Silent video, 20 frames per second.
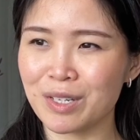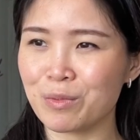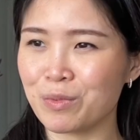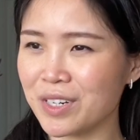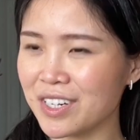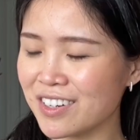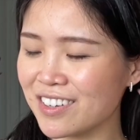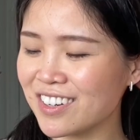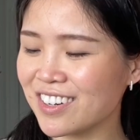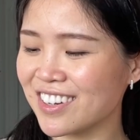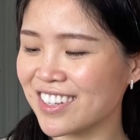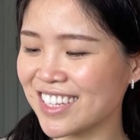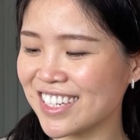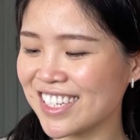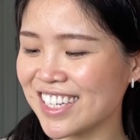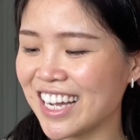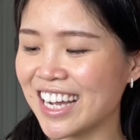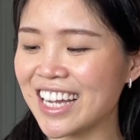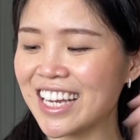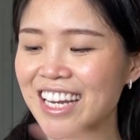weird on the
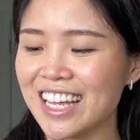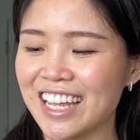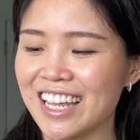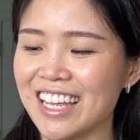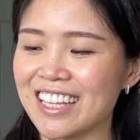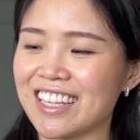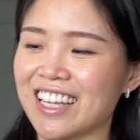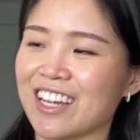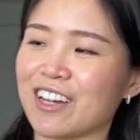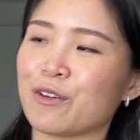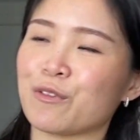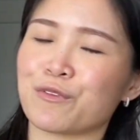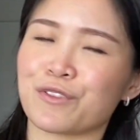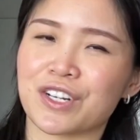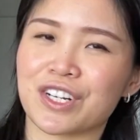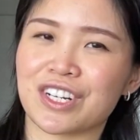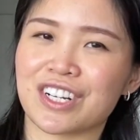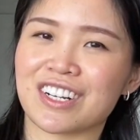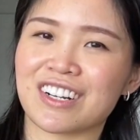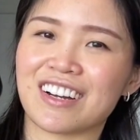side, like
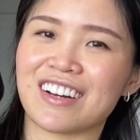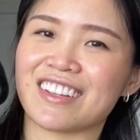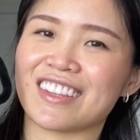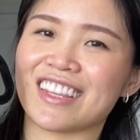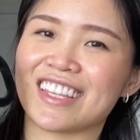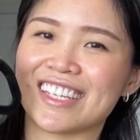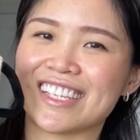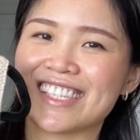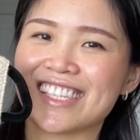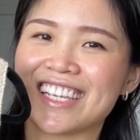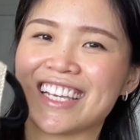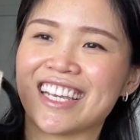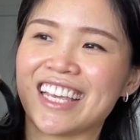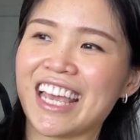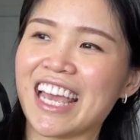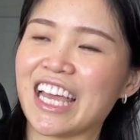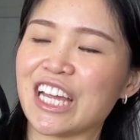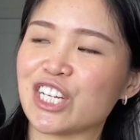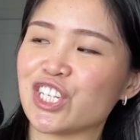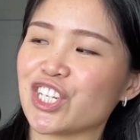over on this
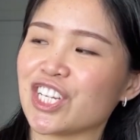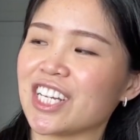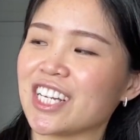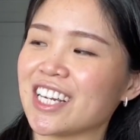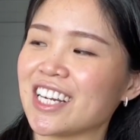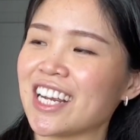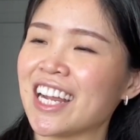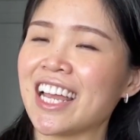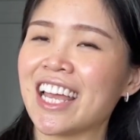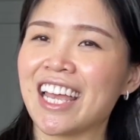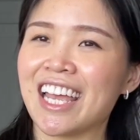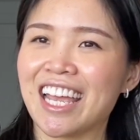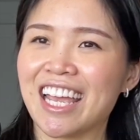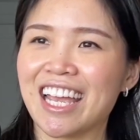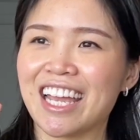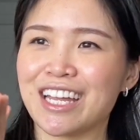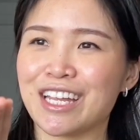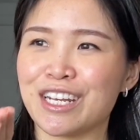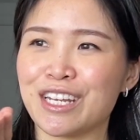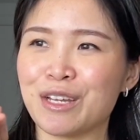edge here,
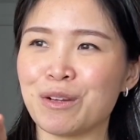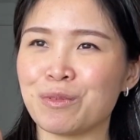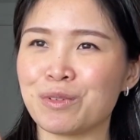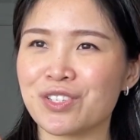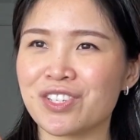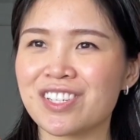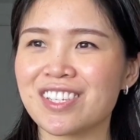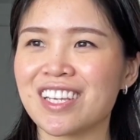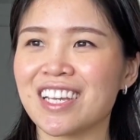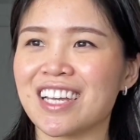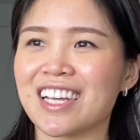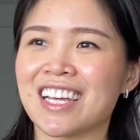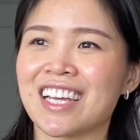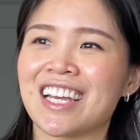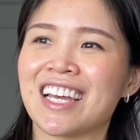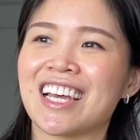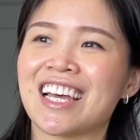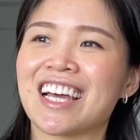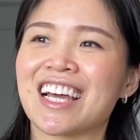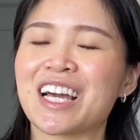and it was just like
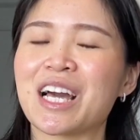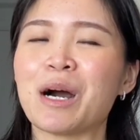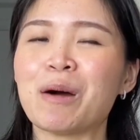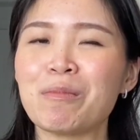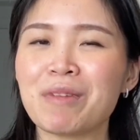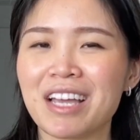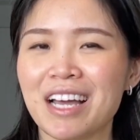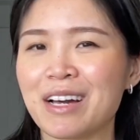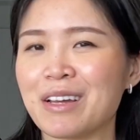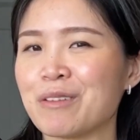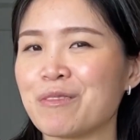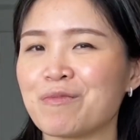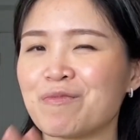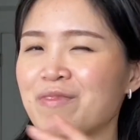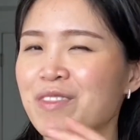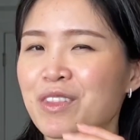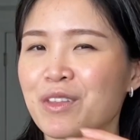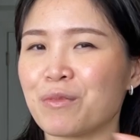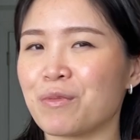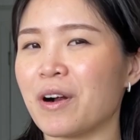coming out of
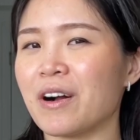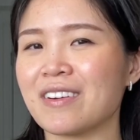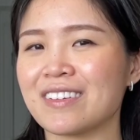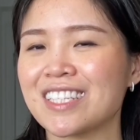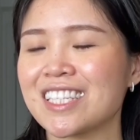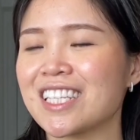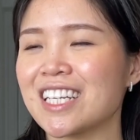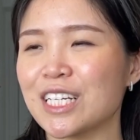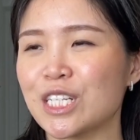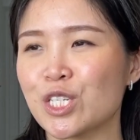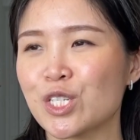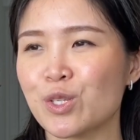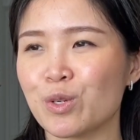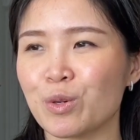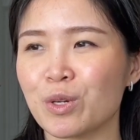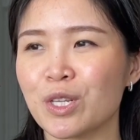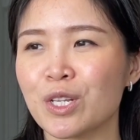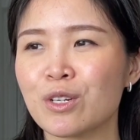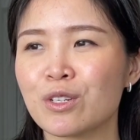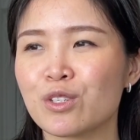the wrong stitch. So
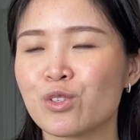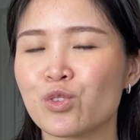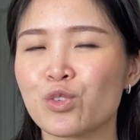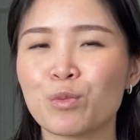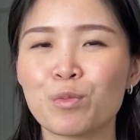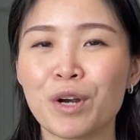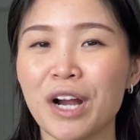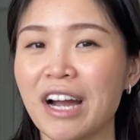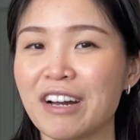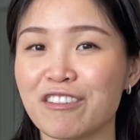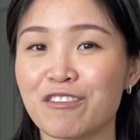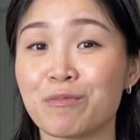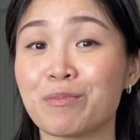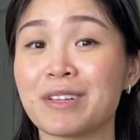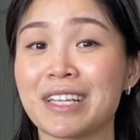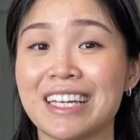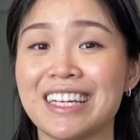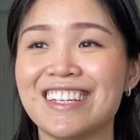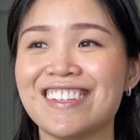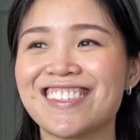it looked super out of
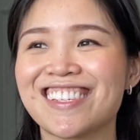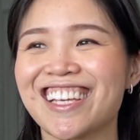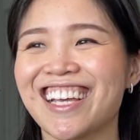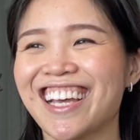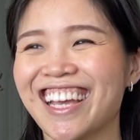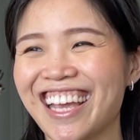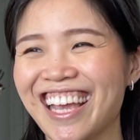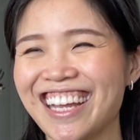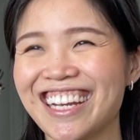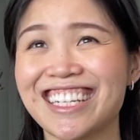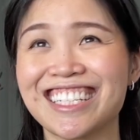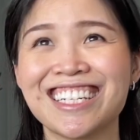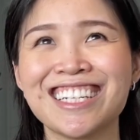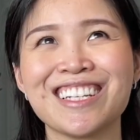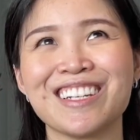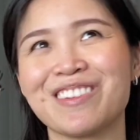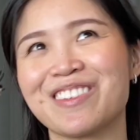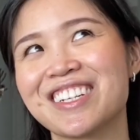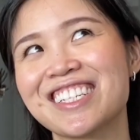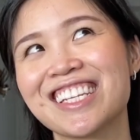place, and I
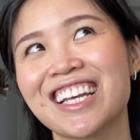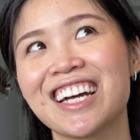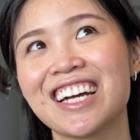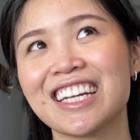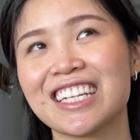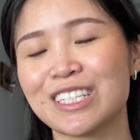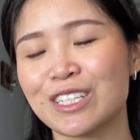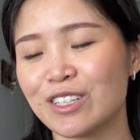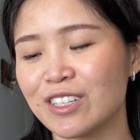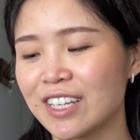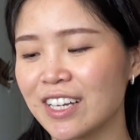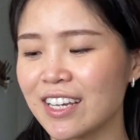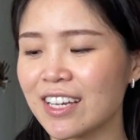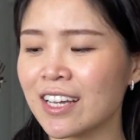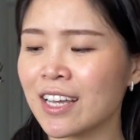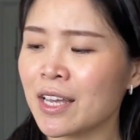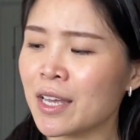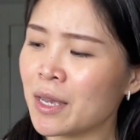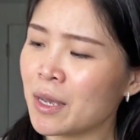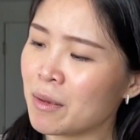didn't notice that until like
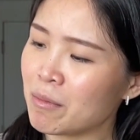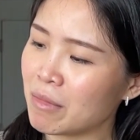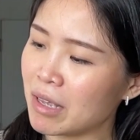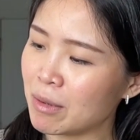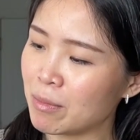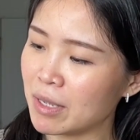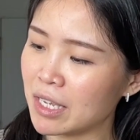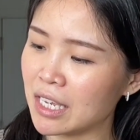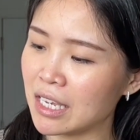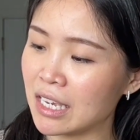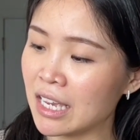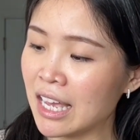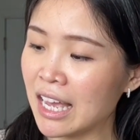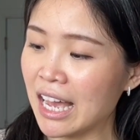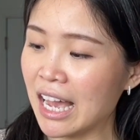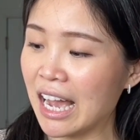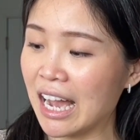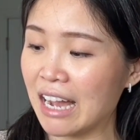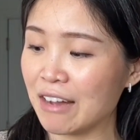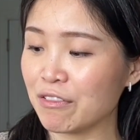maybe
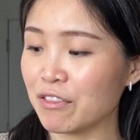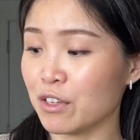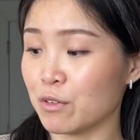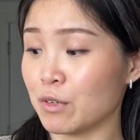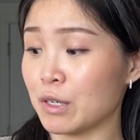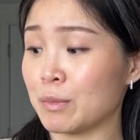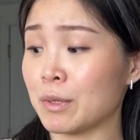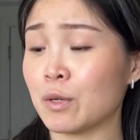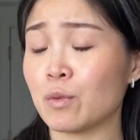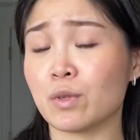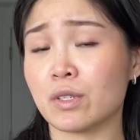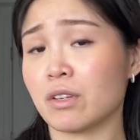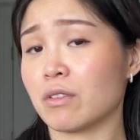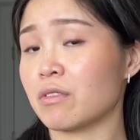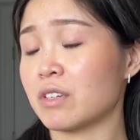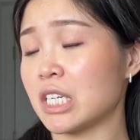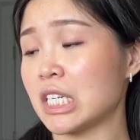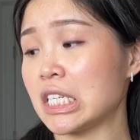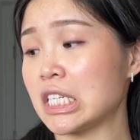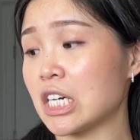half the ribbing was
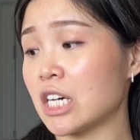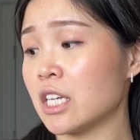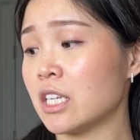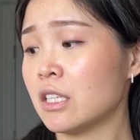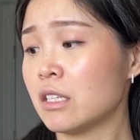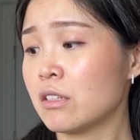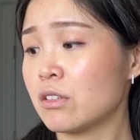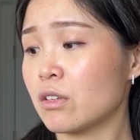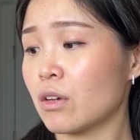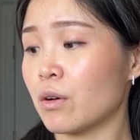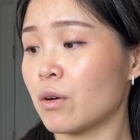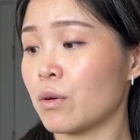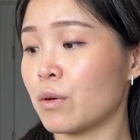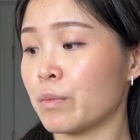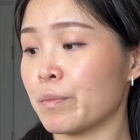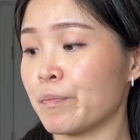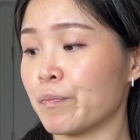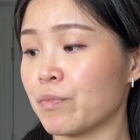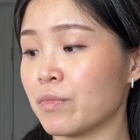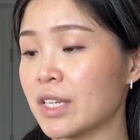already done.
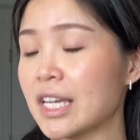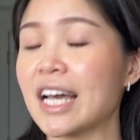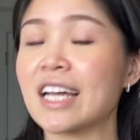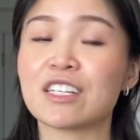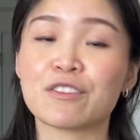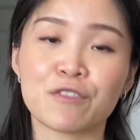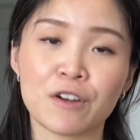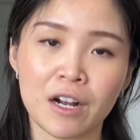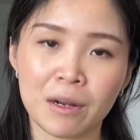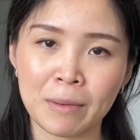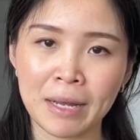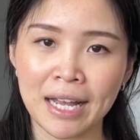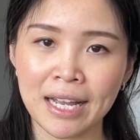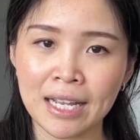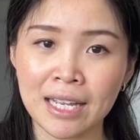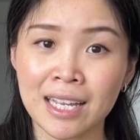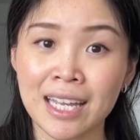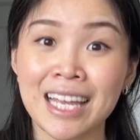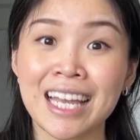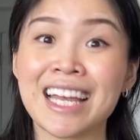So I had to frog
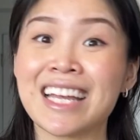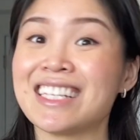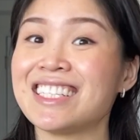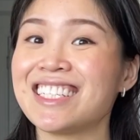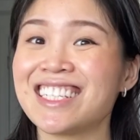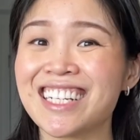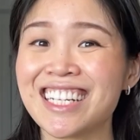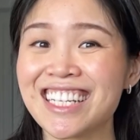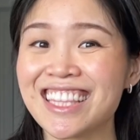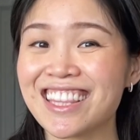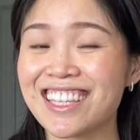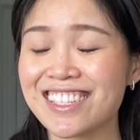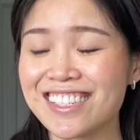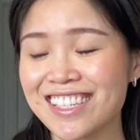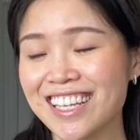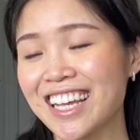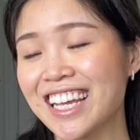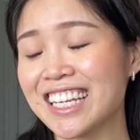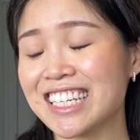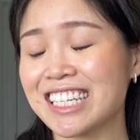back, did it the
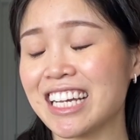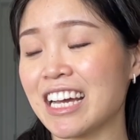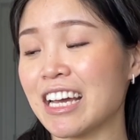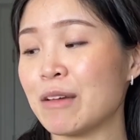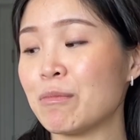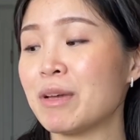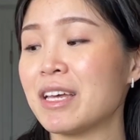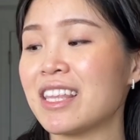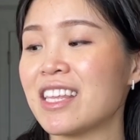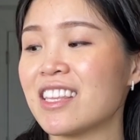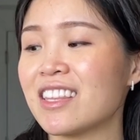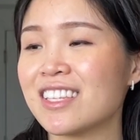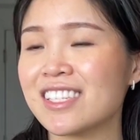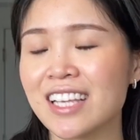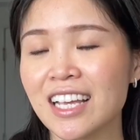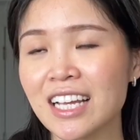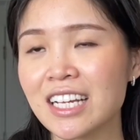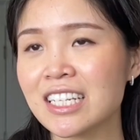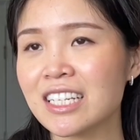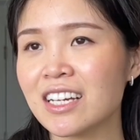second time, and then the
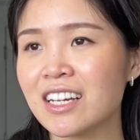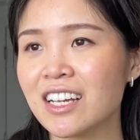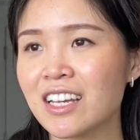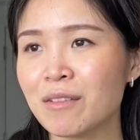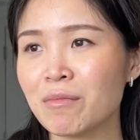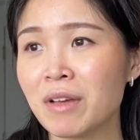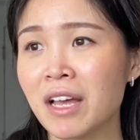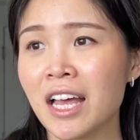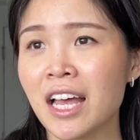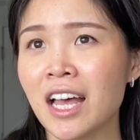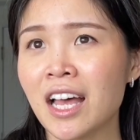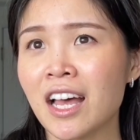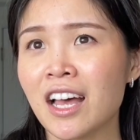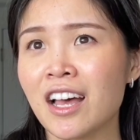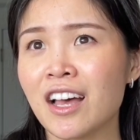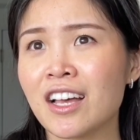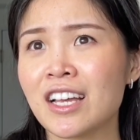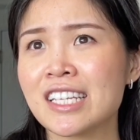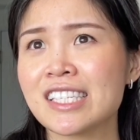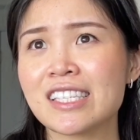second time,
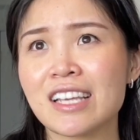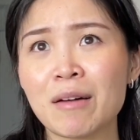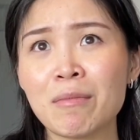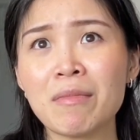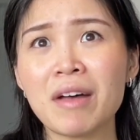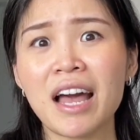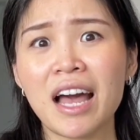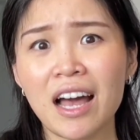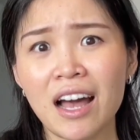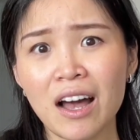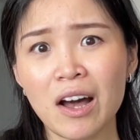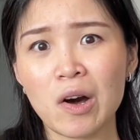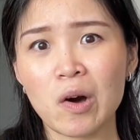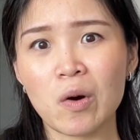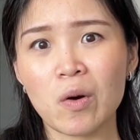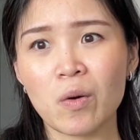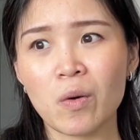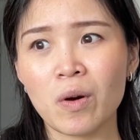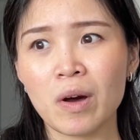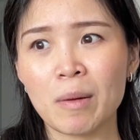
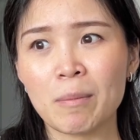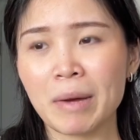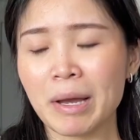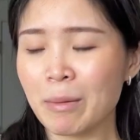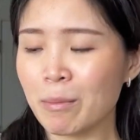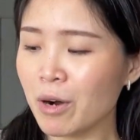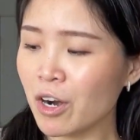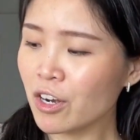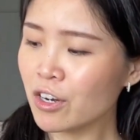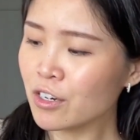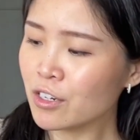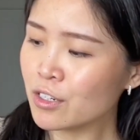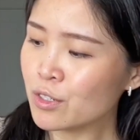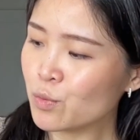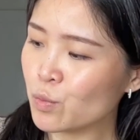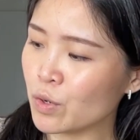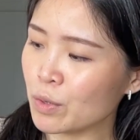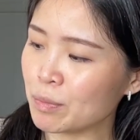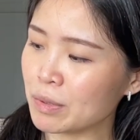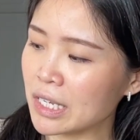somehow my markers
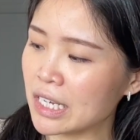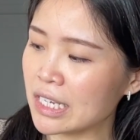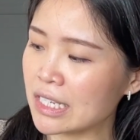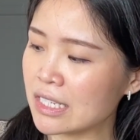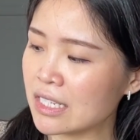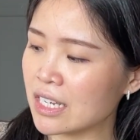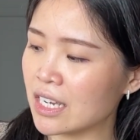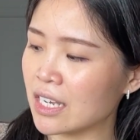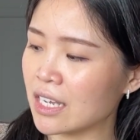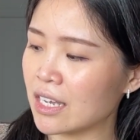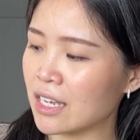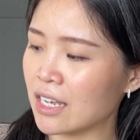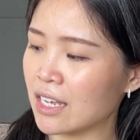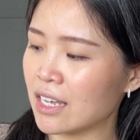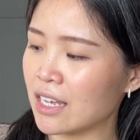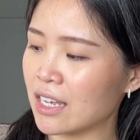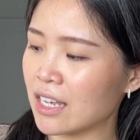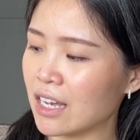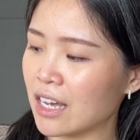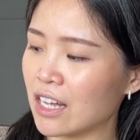were placed
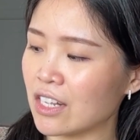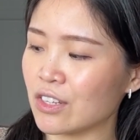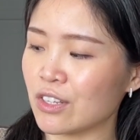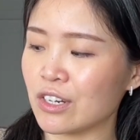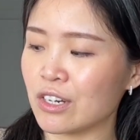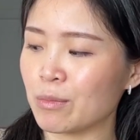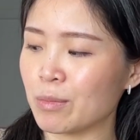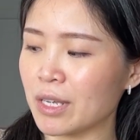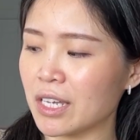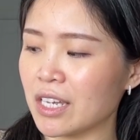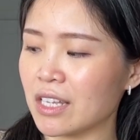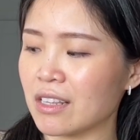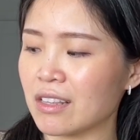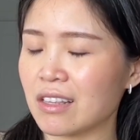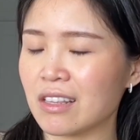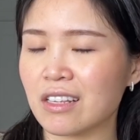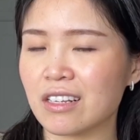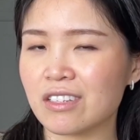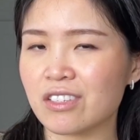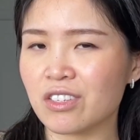a little bit
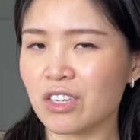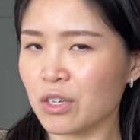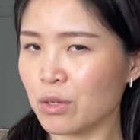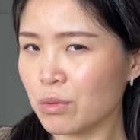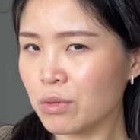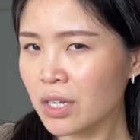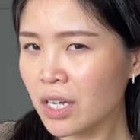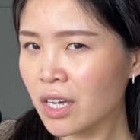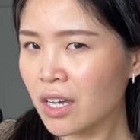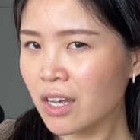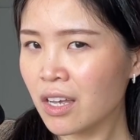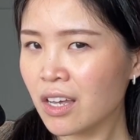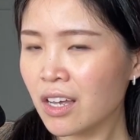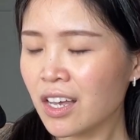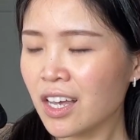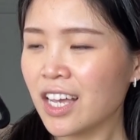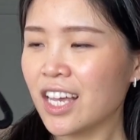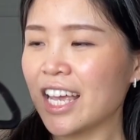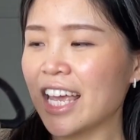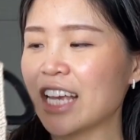skewed.
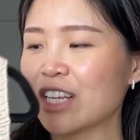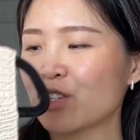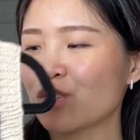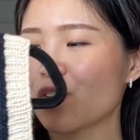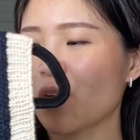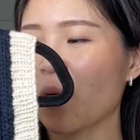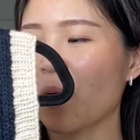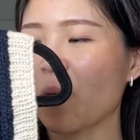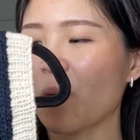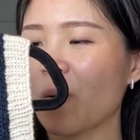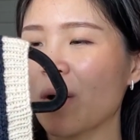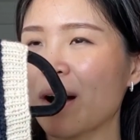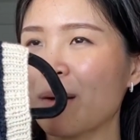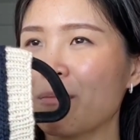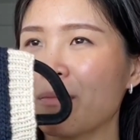So